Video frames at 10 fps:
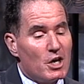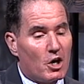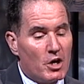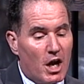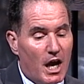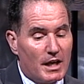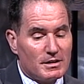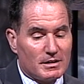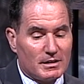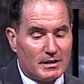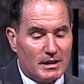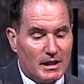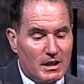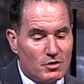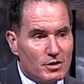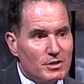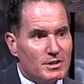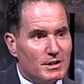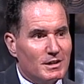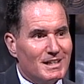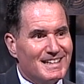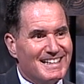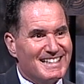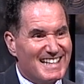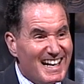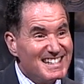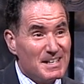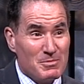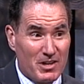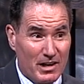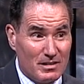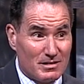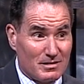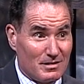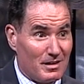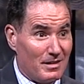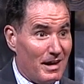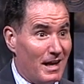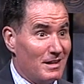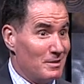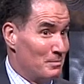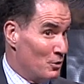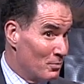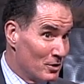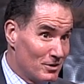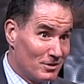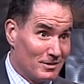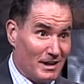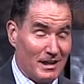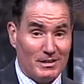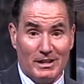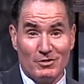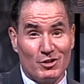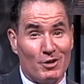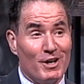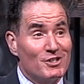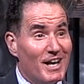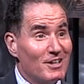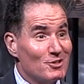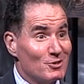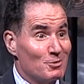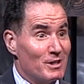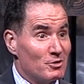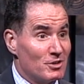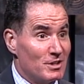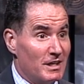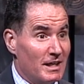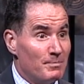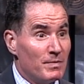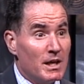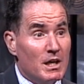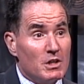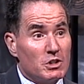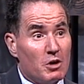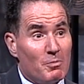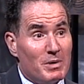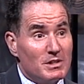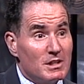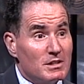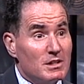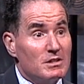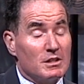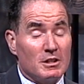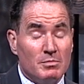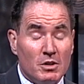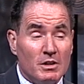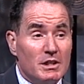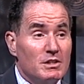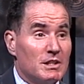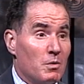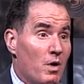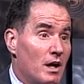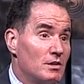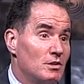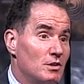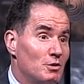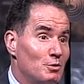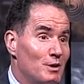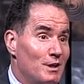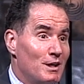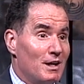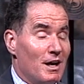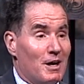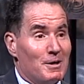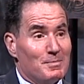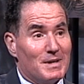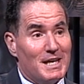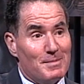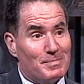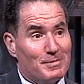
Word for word: are not interested in the exact same things that the boomers and even Generation Xers were interested in. So businesses and communities that want to uh, keep